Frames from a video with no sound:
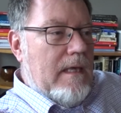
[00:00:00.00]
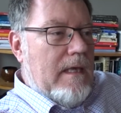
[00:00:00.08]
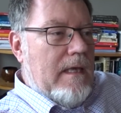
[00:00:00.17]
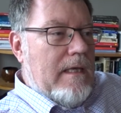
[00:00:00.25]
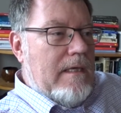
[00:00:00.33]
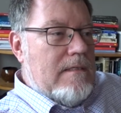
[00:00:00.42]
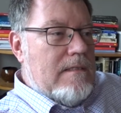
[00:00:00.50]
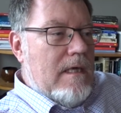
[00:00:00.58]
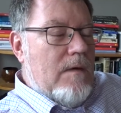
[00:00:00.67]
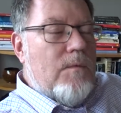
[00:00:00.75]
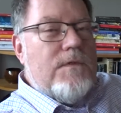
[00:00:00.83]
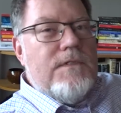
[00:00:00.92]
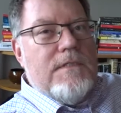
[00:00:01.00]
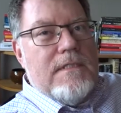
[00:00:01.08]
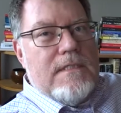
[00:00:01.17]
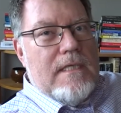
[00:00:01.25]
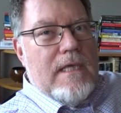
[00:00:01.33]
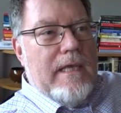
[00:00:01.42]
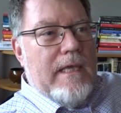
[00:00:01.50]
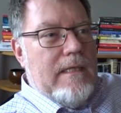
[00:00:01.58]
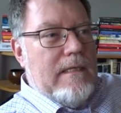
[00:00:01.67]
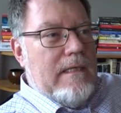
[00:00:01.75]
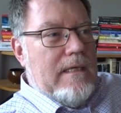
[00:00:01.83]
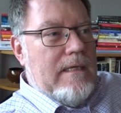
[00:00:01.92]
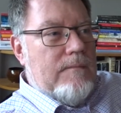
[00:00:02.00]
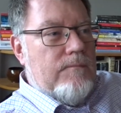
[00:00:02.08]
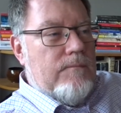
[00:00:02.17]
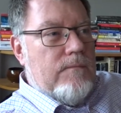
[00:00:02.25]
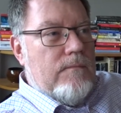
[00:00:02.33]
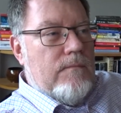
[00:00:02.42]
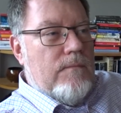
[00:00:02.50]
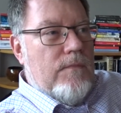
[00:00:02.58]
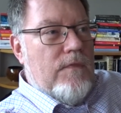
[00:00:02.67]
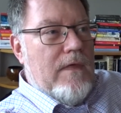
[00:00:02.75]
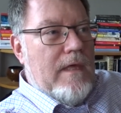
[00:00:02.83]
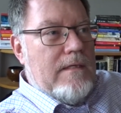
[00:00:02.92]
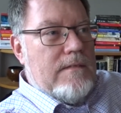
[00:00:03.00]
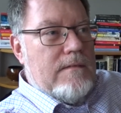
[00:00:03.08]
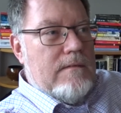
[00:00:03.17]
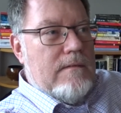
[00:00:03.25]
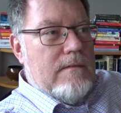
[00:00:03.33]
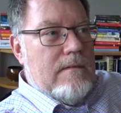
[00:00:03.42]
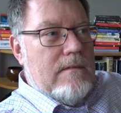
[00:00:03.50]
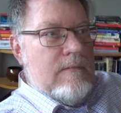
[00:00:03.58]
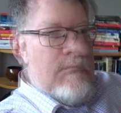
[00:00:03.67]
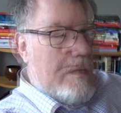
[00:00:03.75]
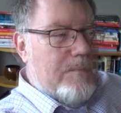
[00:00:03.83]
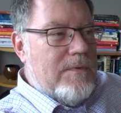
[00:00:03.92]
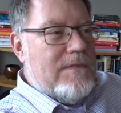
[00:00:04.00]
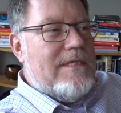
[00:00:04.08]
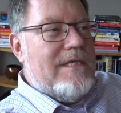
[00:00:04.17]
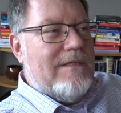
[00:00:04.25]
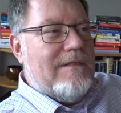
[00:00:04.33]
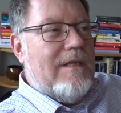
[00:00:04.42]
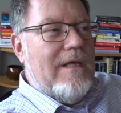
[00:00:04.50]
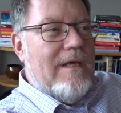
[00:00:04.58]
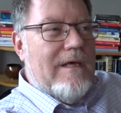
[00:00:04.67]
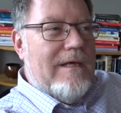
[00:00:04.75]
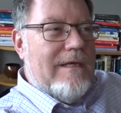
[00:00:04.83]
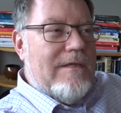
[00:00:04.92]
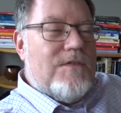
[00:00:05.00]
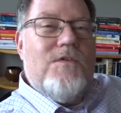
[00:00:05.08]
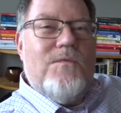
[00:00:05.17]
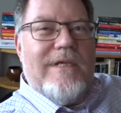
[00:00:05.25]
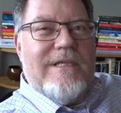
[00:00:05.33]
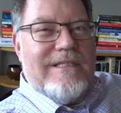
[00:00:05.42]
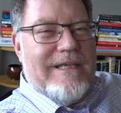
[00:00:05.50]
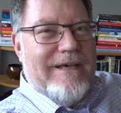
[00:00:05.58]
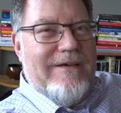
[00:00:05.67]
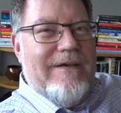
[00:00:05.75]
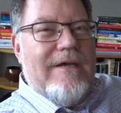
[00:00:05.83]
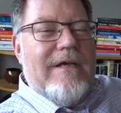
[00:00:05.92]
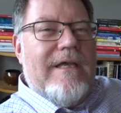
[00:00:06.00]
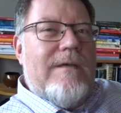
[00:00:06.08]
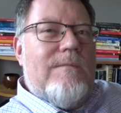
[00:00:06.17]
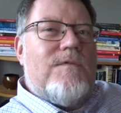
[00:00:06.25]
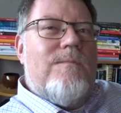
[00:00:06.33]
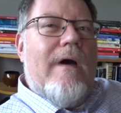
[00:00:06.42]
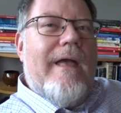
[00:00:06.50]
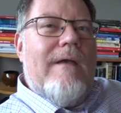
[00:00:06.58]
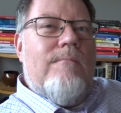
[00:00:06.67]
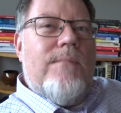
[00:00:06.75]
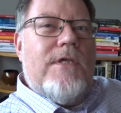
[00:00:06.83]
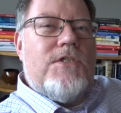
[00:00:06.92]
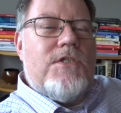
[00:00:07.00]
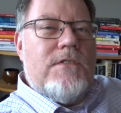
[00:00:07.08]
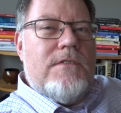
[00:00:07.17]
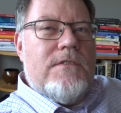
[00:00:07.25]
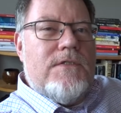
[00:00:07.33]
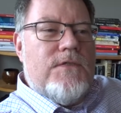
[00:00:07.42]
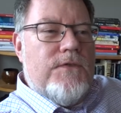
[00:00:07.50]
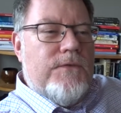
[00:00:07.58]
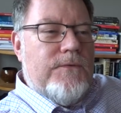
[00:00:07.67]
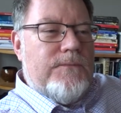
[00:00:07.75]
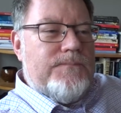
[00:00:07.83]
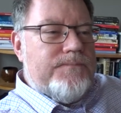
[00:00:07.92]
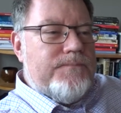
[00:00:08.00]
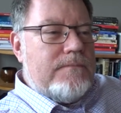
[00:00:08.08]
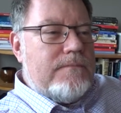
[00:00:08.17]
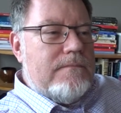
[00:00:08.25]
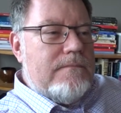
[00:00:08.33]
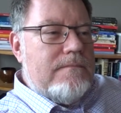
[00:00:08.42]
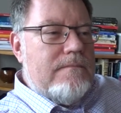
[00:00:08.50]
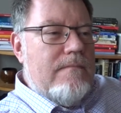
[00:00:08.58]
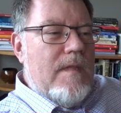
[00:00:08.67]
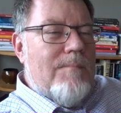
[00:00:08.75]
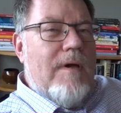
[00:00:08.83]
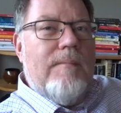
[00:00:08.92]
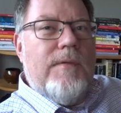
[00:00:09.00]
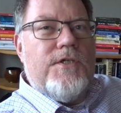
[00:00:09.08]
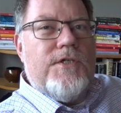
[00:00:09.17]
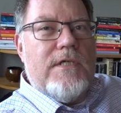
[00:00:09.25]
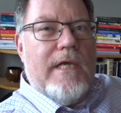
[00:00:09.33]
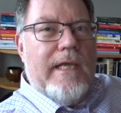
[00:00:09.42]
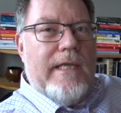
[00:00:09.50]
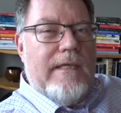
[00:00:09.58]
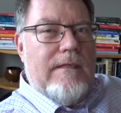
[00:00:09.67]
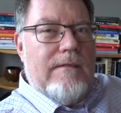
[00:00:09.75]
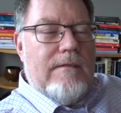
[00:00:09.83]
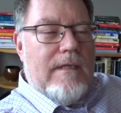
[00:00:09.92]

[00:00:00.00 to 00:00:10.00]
and I wanted to say that up until 2 weeks ago, it was my ambition to publish a